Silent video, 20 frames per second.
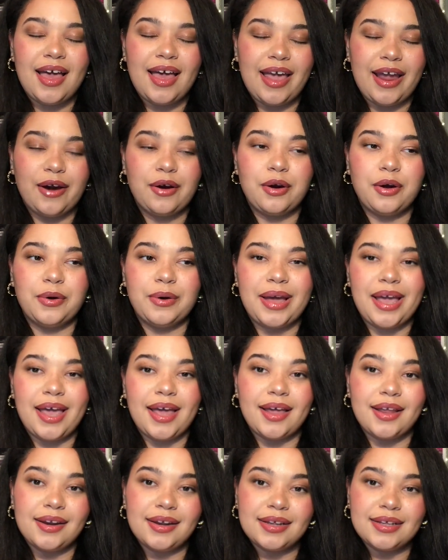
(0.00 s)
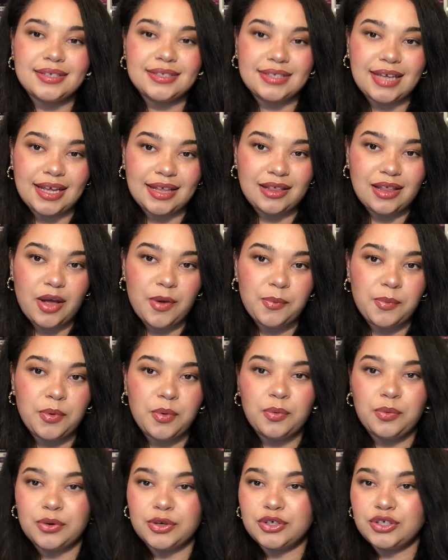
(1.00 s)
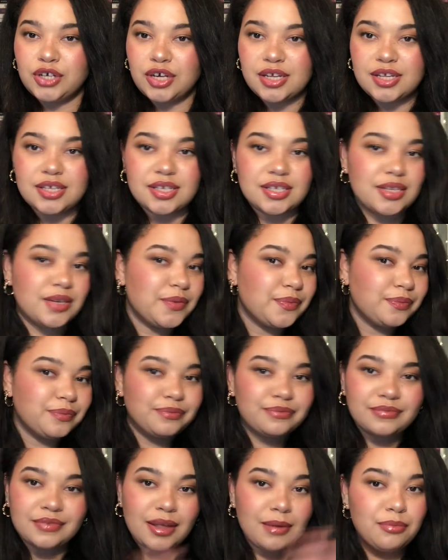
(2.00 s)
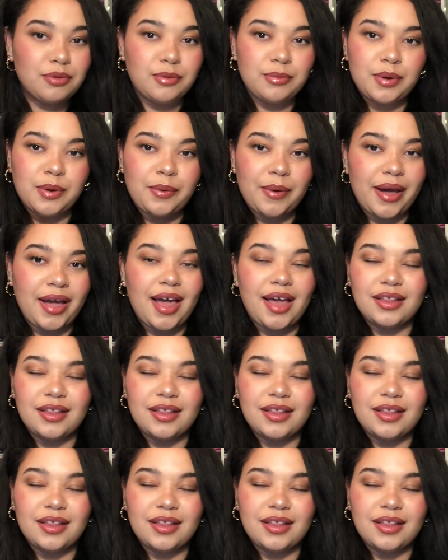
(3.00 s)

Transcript: Arrow and Salem, were just, they blew me away.